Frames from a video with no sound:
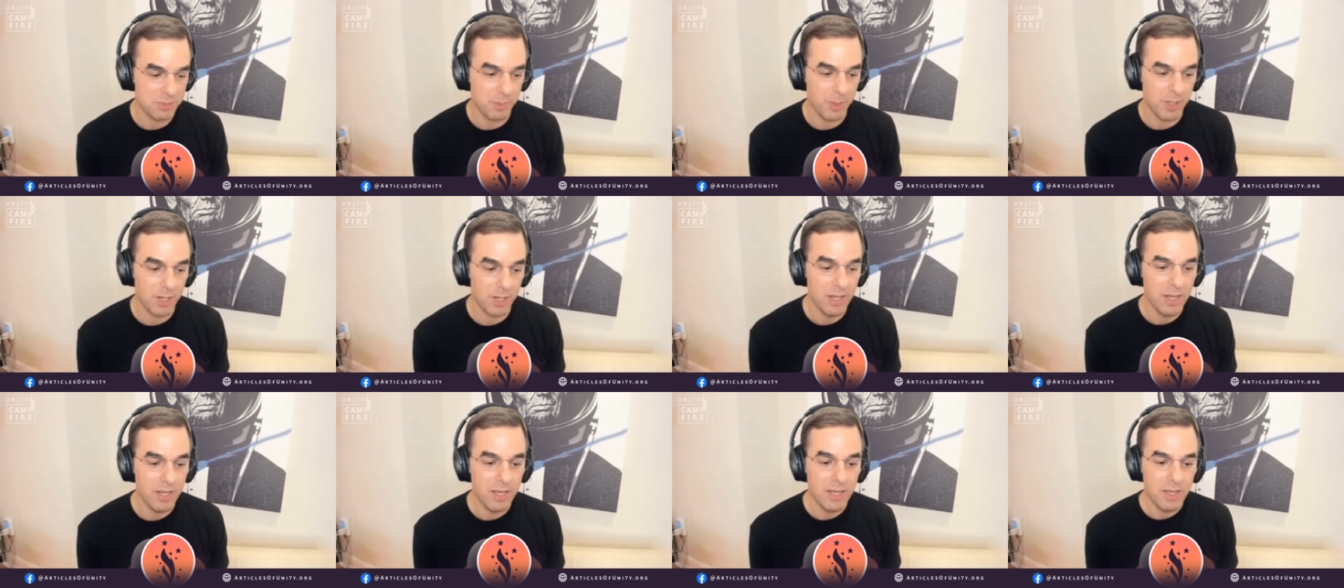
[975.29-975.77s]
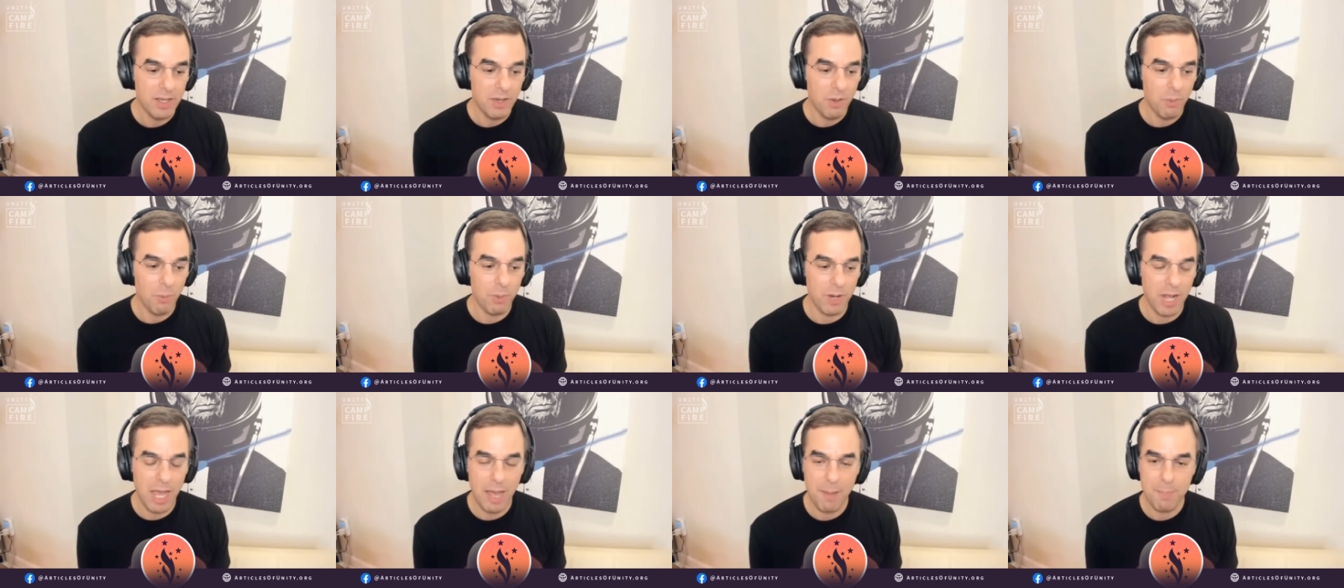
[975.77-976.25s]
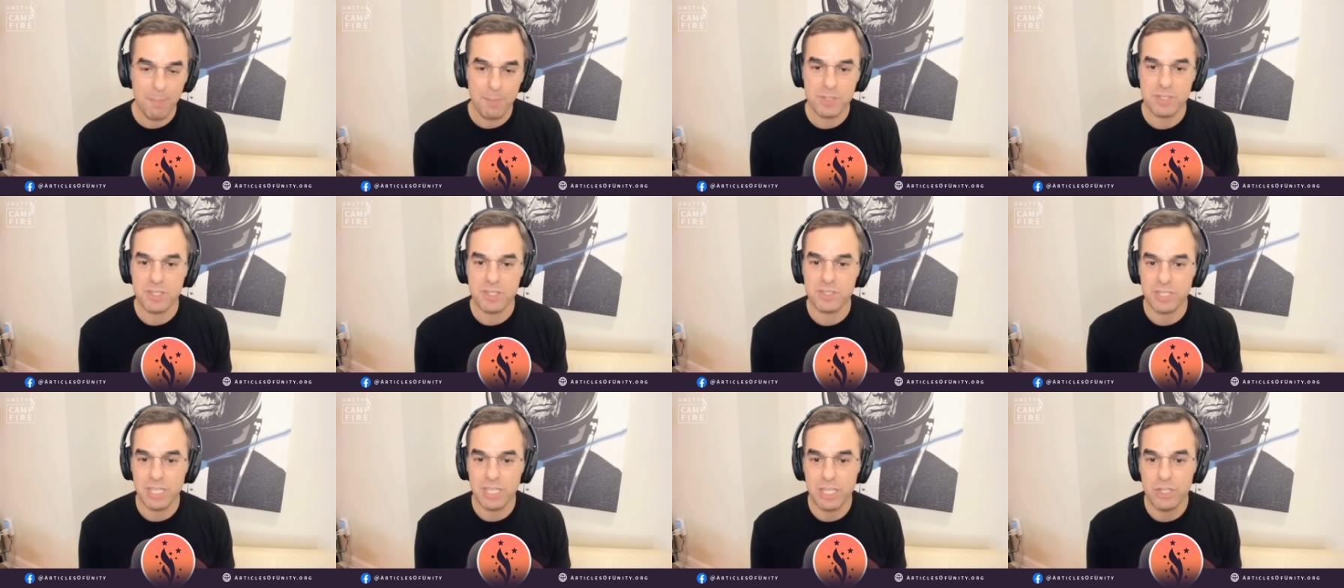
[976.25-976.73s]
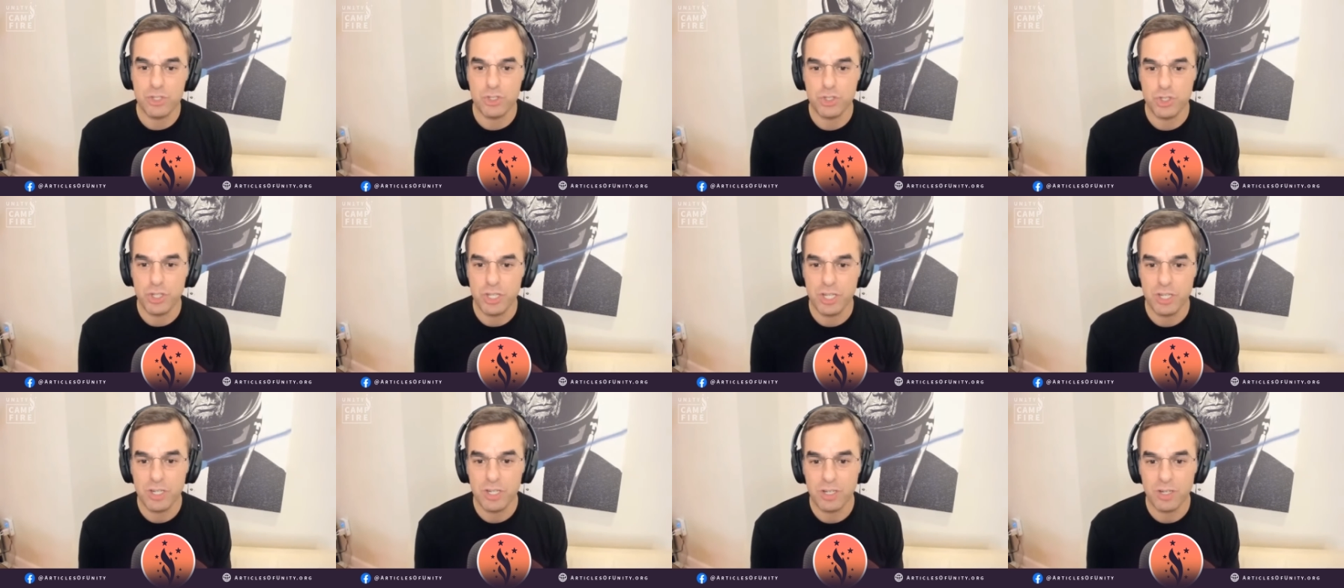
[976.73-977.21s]
But what happens is each
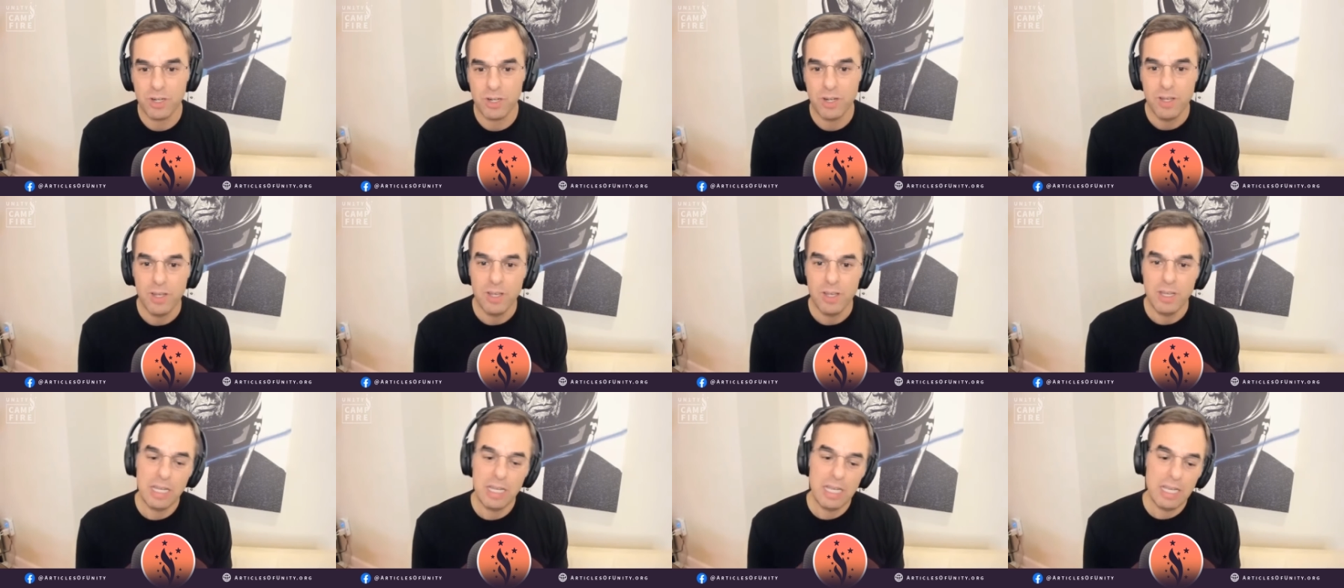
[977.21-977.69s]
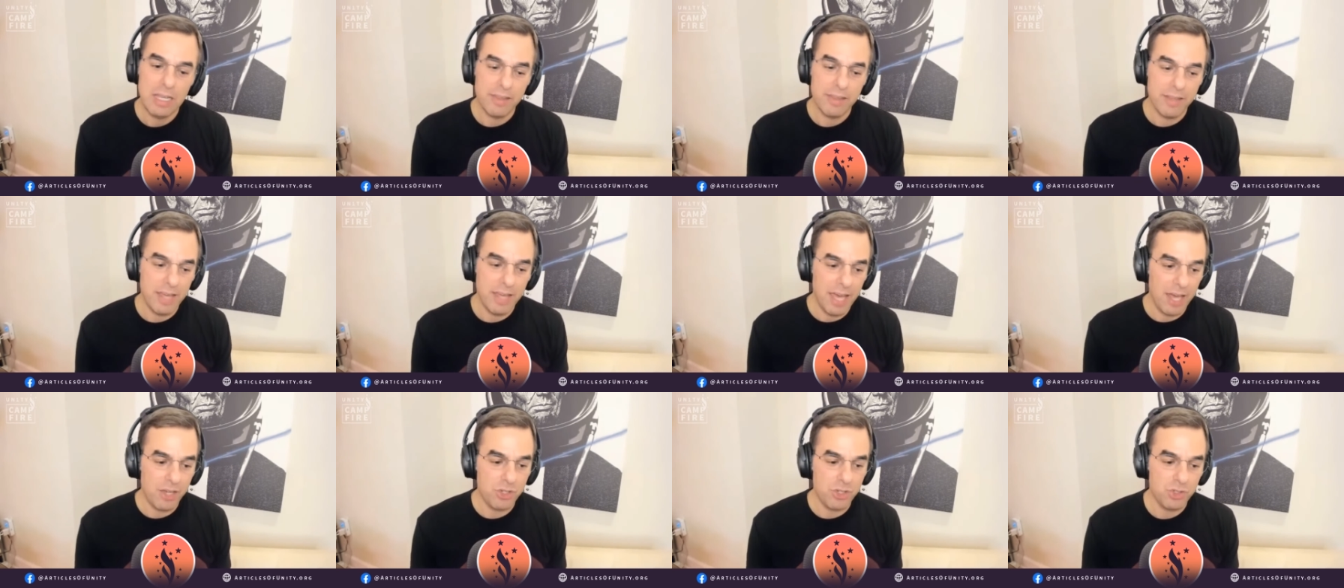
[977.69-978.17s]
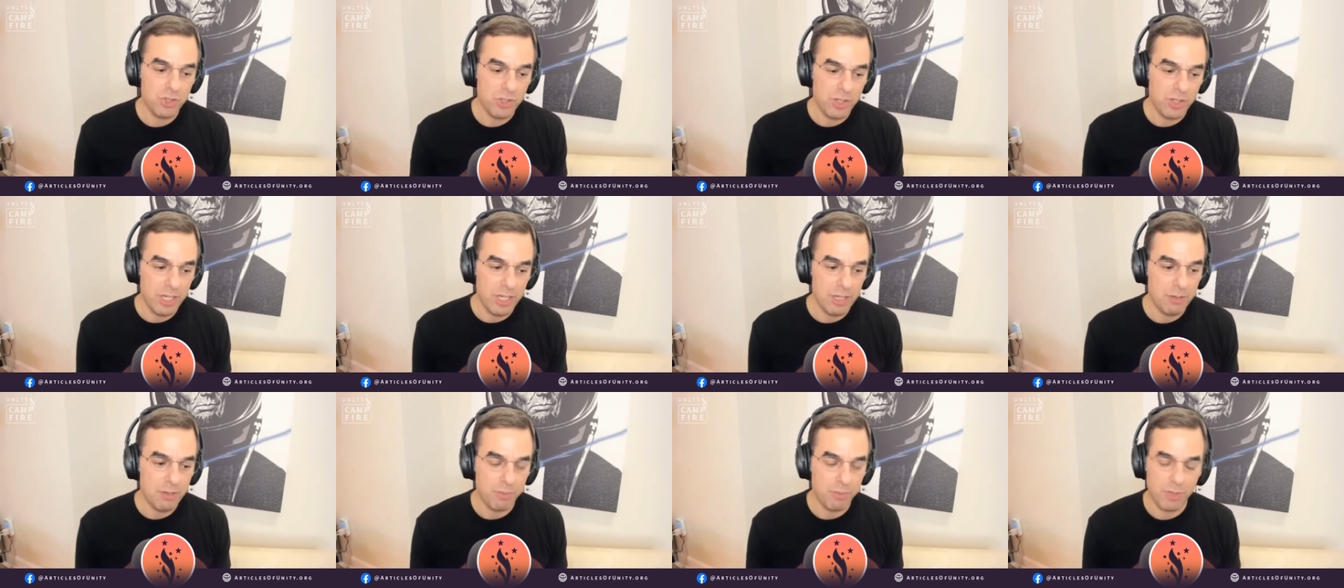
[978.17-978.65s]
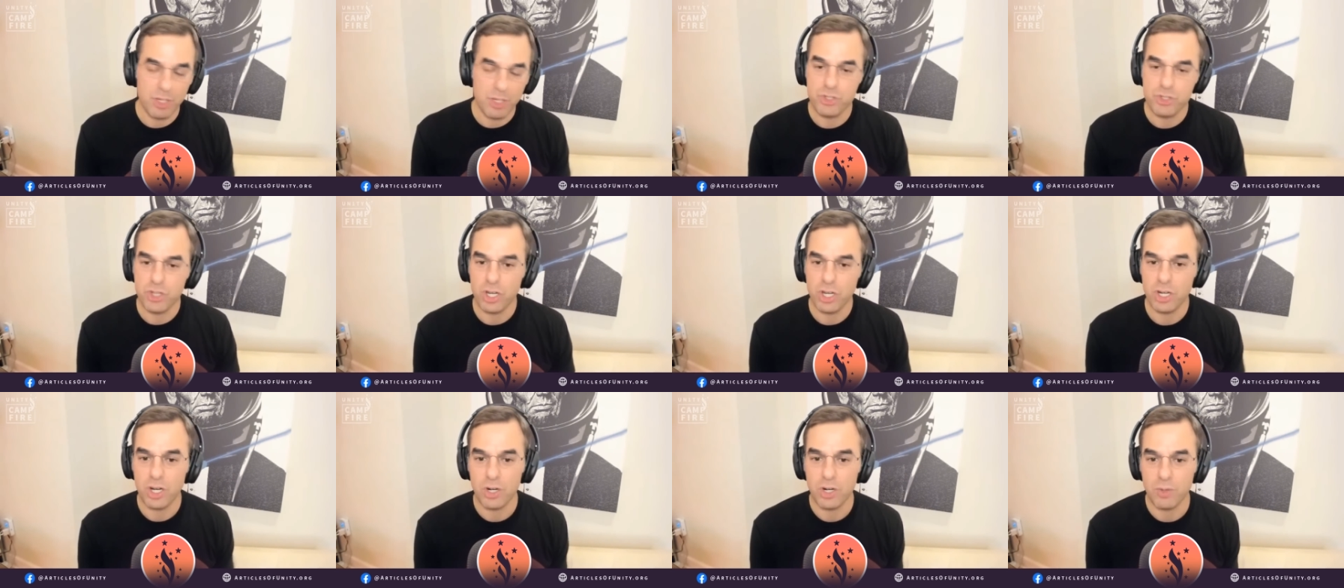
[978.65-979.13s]
year they actually infringe
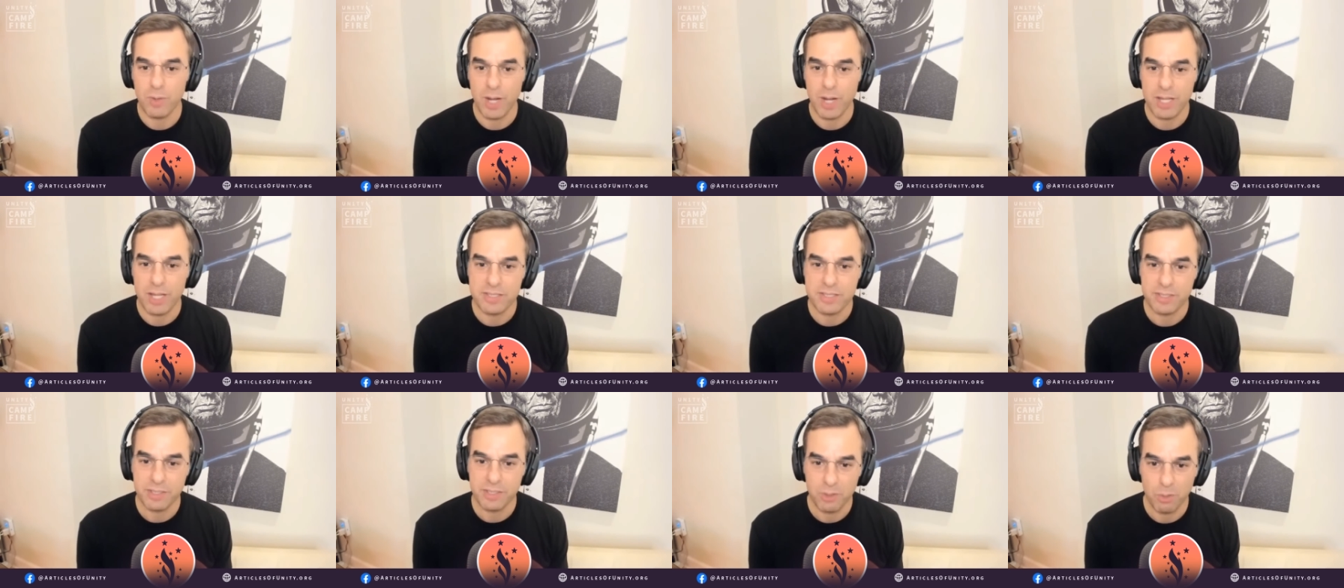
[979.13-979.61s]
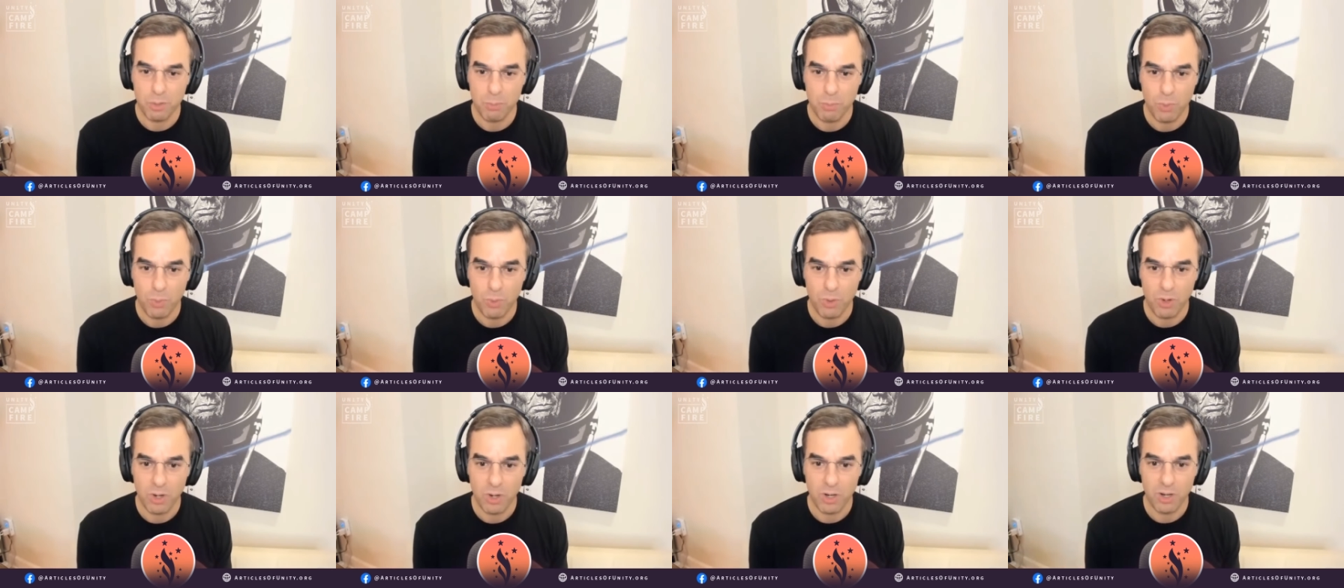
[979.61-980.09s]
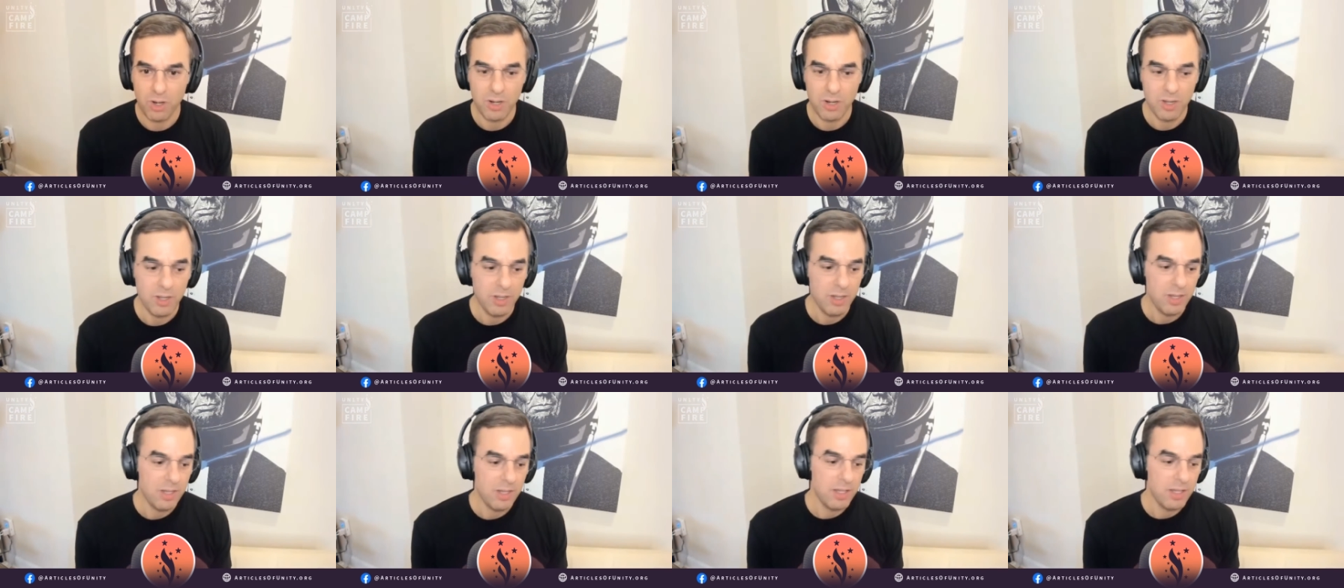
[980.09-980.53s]
on our rights a little more.